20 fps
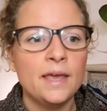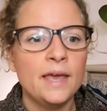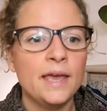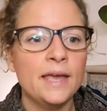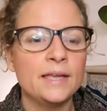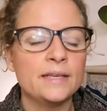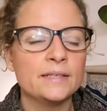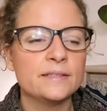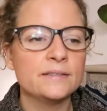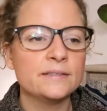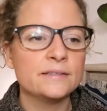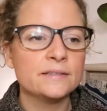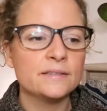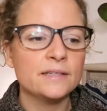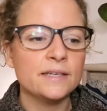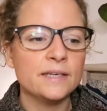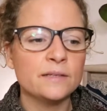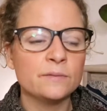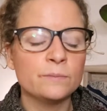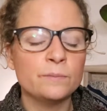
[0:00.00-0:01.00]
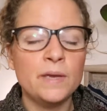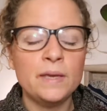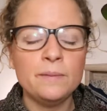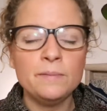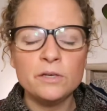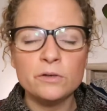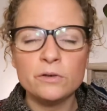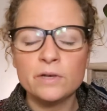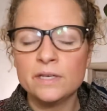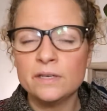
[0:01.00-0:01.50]

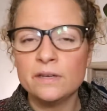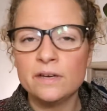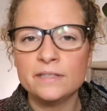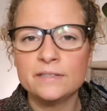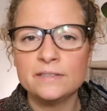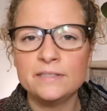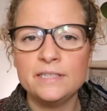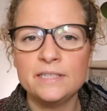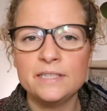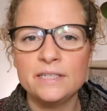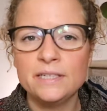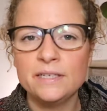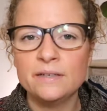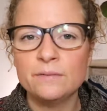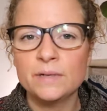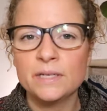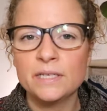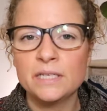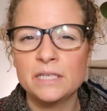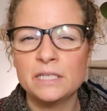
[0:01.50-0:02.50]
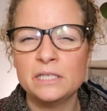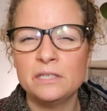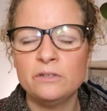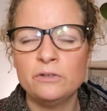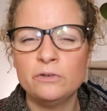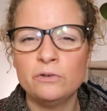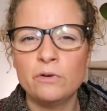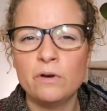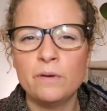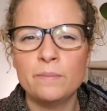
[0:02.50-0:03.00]
Maybe you cannot see it here when in
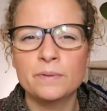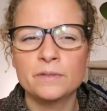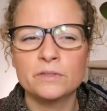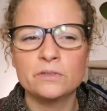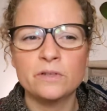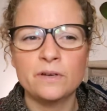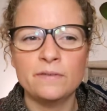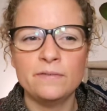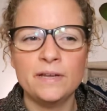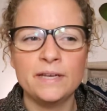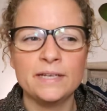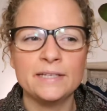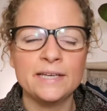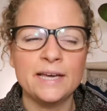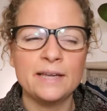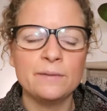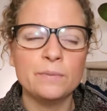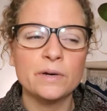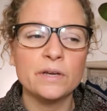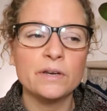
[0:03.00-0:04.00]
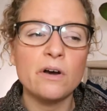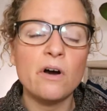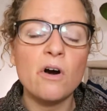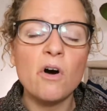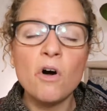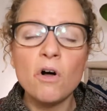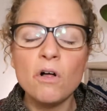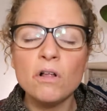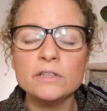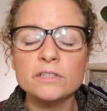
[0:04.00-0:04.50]
Europe or stuff like that, but
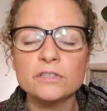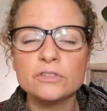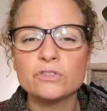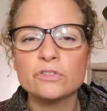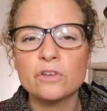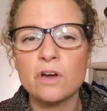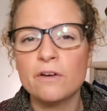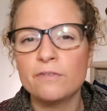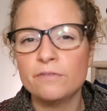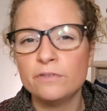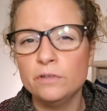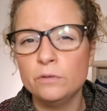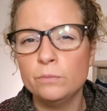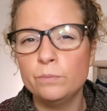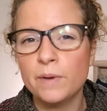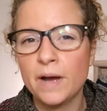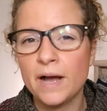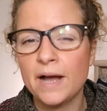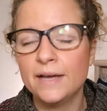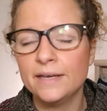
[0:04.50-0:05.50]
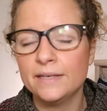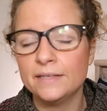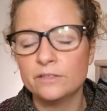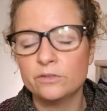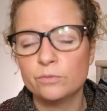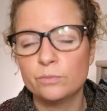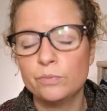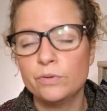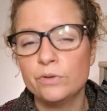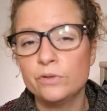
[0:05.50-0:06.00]
all the stuff you buy
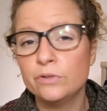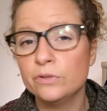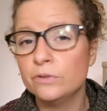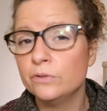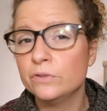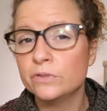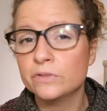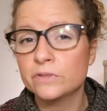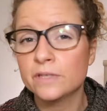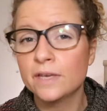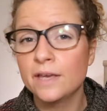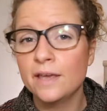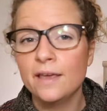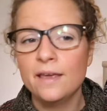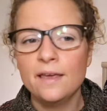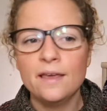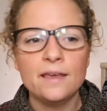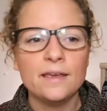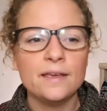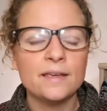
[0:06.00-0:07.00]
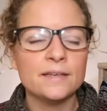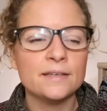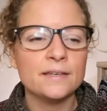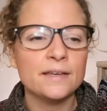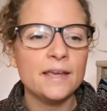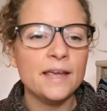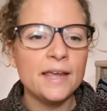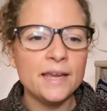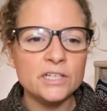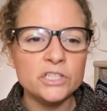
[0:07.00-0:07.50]
is produced in
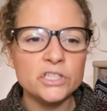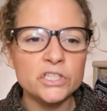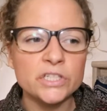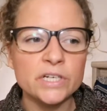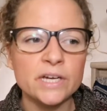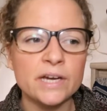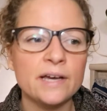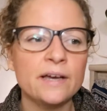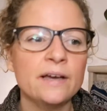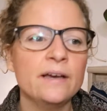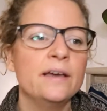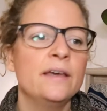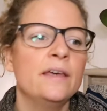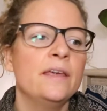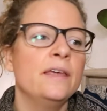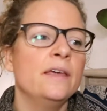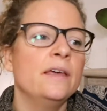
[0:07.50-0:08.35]
Asia,